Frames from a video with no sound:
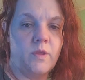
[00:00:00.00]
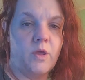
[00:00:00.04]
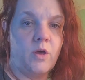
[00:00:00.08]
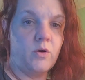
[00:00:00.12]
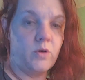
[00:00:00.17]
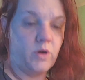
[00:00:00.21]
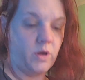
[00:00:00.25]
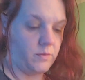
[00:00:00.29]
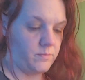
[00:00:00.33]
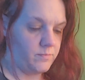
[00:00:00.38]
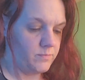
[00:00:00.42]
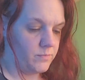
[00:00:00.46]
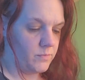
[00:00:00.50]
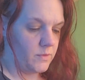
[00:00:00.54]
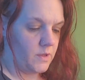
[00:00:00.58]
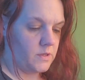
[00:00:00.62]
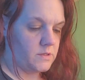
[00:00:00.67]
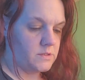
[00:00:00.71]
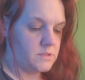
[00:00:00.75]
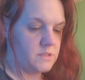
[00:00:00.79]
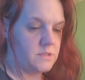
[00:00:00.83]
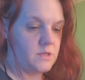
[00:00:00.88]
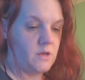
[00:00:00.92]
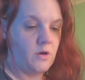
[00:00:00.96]
Okay,
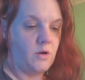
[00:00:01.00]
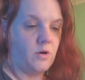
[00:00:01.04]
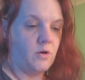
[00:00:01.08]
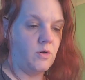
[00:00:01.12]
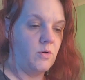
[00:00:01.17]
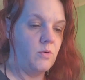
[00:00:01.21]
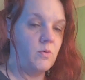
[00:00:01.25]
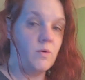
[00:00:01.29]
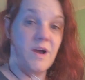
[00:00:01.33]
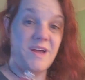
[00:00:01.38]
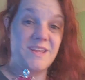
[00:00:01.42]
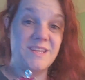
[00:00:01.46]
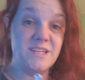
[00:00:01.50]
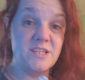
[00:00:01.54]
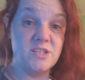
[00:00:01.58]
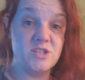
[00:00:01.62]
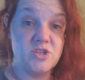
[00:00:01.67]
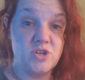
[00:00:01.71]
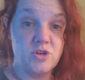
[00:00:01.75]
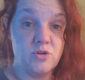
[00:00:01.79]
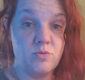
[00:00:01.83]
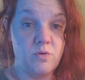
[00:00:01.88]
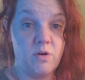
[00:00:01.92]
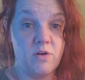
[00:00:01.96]
so I did
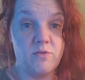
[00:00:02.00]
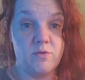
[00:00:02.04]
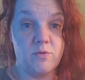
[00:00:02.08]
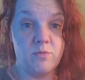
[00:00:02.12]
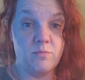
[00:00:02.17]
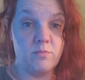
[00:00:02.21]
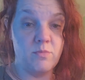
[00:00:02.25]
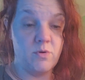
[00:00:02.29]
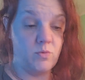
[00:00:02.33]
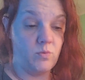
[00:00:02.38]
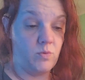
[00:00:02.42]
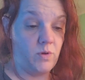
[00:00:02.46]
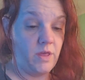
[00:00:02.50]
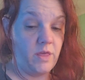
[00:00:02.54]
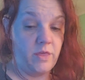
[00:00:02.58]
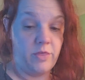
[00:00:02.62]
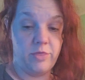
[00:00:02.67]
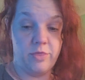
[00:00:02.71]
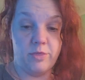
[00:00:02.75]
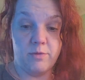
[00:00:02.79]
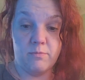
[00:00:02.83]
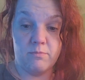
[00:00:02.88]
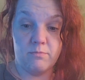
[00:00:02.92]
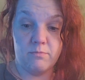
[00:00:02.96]
two of them
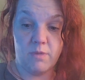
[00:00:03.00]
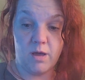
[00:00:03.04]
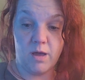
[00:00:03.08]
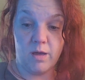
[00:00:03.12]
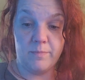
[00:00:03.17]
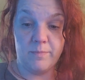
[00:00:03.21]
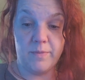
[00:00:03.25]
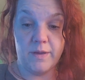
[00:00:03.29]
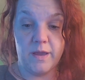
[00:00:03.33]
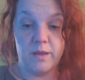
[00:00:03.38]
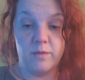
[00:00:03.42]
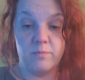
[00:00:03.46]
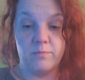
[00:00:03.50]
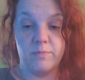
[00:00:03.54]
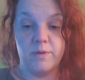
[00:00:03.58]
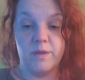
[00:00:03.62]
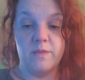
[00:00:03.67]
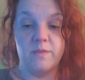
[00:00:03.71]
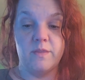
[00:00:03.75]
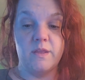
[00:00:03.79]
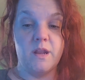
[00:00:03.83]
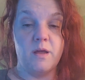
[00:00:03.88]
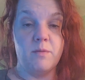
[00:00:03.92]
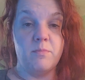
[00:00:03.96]
with my paint
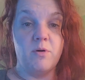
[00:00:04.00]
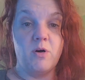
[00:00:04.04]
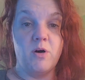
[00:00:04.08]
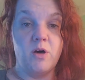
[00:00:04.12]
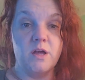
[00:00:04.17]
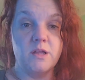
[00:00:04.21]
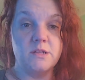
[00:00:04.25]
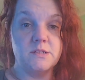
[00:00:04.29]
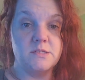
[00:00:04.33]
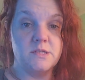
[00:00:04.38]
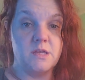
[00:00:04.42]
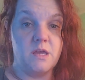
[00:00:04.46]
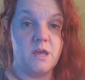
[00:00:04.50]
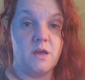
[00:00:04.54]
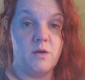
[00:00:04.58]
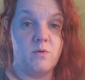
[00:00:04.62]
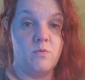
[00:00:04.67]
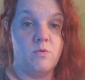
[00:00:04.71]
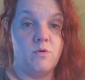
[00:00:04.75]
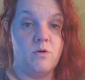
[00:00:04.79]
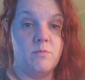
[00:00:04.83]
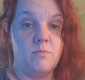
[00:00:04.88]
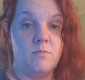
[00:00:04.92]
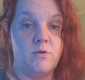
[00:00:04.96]
pen that I bought
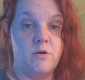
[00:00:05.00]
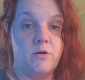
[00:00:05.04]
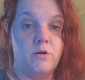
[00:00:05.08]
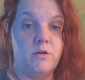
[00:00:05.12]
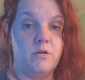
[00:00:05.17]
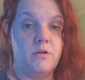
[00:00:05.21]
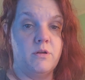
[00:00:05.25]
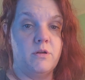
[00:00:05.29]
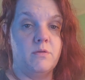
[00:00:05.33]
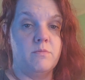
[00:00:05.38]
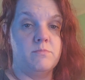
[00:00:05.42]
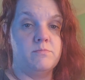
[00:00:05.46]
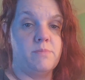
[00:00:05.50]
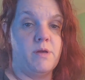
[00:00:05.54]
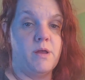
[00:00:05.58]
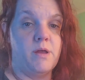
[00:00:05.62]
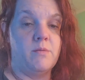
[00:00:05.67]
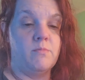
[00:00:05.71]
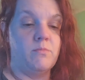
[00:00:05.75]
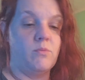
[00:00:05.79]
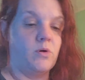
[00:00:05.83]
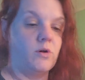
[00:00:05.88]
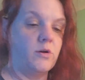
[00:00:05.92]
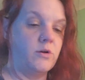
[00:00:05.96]
at Walmart,
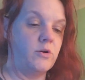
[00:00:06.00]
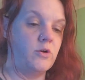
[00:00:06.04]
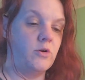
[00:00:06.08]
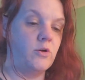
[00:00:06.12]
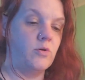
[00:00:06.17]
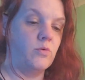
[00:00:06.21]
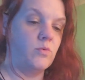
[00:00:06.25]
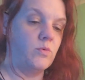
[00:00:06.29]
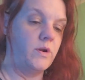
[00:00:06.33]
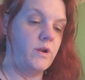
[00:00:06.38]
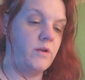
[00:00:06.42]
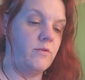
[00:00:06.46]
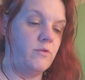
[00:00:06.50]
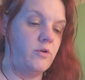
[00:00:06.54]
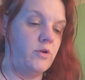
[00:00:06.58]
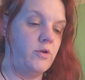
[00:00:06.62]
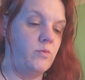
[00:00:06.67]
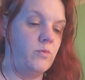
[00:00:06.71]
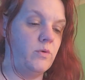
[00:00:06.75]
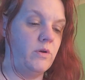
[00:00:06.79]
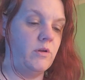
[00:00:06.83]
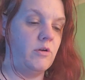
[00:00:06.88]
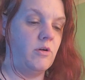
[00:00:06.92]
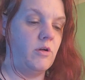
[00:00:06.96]
paint marker or whatever
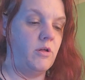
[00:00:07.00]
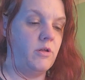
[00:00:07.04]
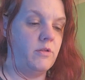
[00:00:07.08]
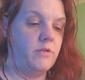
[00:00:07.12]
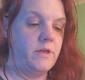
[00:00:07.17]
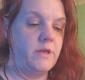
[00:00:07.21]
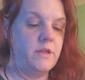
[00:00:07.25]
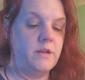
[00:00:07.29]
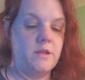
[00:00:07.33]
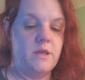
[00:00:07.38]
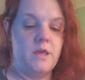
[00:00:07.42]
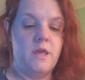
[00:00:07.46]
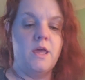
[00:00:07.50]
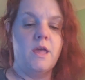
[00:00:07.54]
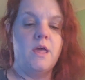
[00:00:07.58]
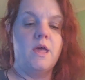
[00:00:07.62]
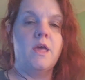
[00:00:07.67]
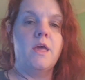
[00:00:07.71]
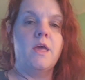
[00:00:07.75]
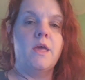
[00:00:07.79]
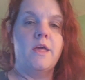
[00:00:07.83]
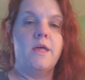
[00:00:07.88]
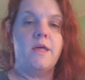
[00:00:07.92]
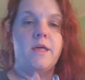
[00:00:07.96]
you want to call it.
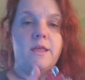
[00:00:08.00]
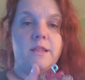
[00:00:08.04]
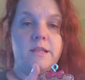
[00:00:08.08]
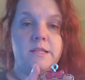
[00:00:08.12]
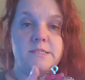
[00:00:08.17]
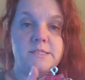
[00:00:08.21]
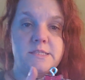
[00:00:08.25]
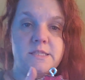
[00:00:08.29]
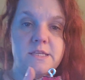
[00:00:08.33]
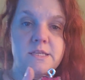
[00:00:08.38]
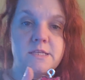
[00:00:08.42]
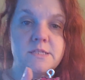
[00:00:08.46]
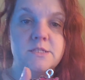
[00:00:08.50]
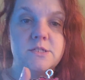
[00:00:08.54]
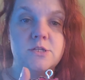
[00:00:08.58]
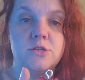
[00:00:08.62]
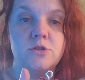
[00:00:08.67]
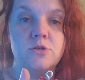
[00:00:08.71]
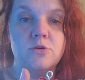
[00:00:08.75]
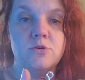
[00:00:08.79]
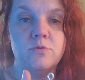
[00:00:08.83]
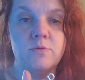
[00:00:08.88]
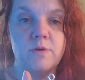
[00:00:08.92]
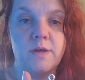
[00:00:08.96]
And it's these
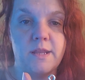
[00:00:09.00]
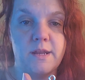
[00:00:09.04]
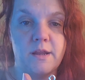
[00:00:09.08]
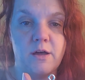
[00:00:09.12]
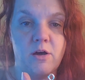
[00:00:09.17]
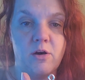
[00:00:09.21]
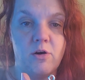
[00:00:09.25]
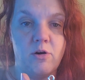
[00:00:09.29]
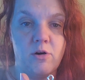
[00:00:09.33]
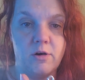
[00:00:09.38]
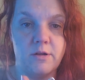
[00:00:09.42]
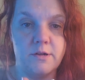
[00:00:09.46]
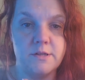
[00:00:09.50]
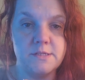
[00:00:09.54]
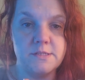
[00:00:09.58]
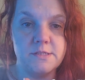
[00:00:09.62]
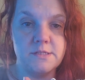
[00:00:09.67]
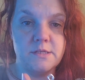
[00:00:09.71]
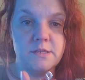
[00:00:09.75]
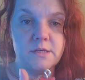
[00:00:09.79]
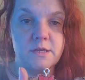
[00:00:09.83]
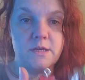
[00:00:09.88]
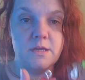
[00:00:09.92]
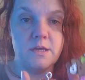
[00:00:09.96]
two, and I
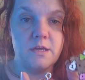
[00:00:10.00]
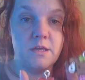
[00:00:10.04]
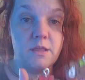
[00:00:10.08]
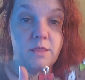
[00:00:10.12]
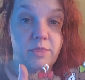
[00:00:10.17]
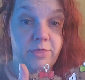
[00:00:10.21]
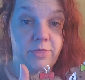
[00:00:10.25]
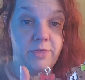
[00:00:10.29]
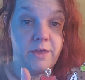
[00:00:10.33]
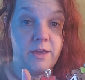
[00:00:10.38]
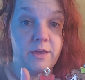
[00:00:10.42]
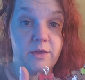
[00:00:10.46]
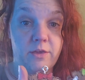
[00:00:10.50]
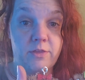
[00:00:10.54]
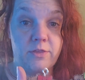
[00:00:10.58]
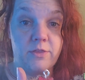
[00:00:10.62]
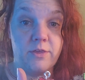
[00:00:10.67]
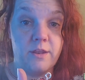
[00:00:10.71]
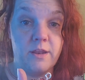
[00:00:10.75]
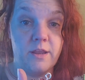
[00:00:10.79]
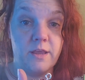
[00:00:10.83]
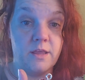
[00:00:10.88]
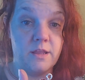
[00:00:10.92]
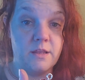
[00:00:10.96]
honestly think
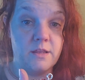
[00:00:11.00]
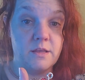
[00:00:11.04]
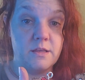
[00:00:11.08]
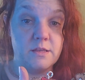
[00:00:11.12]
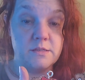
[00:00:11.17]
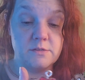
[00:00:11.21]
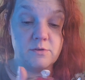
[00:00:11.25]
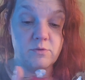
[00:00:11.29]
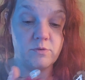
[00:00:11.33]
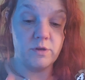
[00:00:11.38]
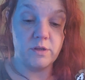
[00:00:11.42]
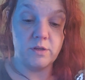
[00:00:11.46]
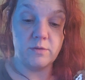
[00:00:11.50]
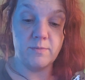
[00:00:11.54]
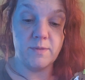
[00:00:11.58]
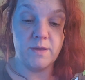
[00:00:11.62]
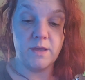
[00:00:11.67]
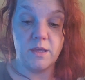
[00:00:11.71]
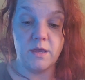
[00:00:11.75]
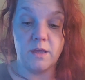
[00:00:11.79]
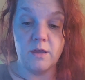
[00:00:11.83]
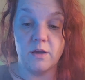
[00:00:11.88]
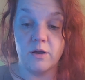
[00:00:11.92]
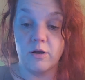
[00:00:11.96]
that it is going to
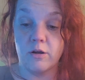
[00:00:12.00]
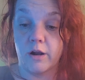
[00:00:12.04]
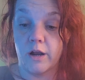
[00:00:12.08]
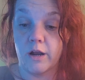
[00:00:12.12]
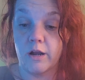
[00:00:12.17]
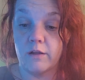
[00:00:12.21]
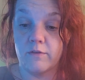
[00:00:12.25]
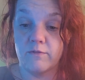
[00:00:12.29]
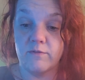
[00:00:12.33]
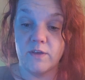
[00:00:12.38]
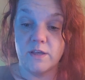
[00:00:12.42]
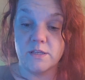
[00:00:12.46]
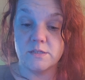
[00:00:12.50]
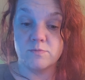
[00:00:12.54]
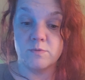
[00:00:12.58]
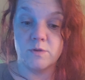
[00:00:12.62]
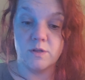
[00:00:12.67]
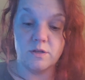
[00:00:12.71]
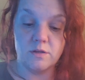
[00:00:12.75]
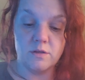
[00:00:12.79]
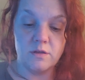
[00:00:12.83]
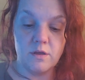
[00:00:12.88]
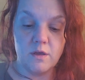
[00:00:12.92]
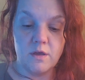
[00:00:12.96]
be a great
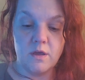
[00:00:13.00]
investment